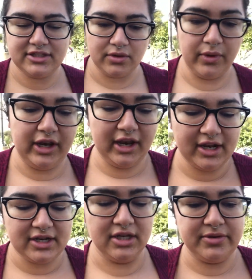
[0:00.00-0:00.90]
So we
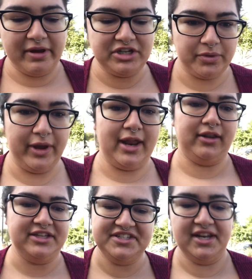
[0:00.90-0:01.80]
needed to make sure we had
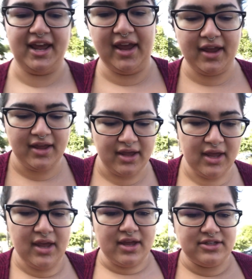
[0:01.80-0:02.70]
at least today
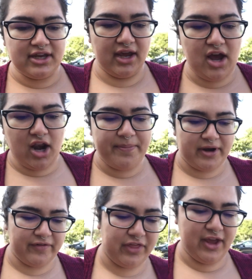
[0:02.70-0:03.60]
to get caught up
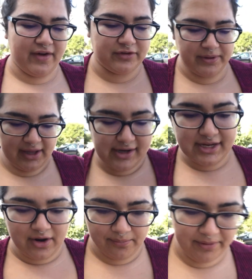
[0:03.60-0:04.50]
on everything after being out of town.